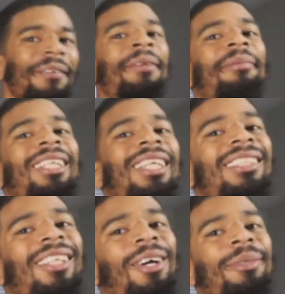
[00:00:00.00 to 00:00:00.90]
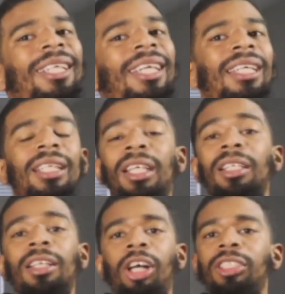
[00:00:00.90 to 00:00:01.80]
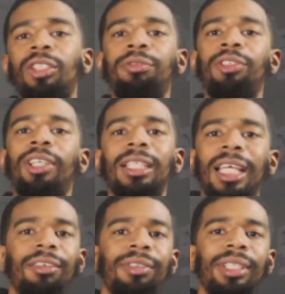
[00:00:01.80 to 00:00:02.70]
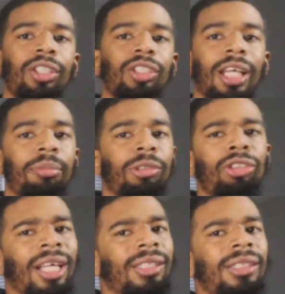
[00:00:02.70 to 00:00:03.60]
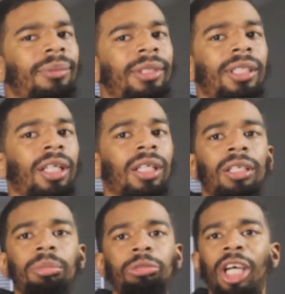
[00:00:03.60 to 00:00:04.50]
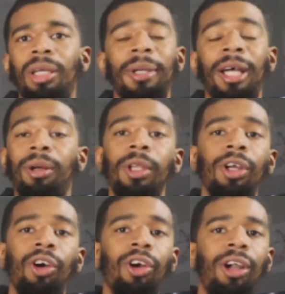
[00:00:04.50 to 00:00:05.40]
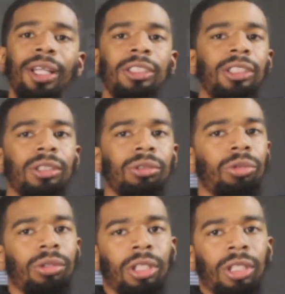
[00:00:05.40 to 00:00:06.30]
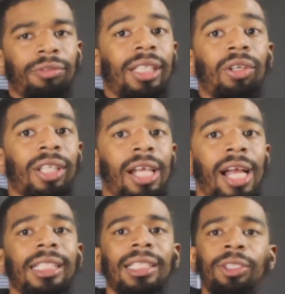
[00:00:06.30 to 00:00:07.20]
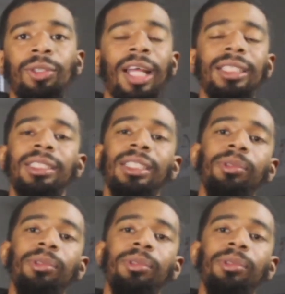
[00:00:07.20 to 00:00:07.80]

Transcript: But that's all we get. And also, if you guys got a video topic you'd like to see me talk about, or a video you'd like to see me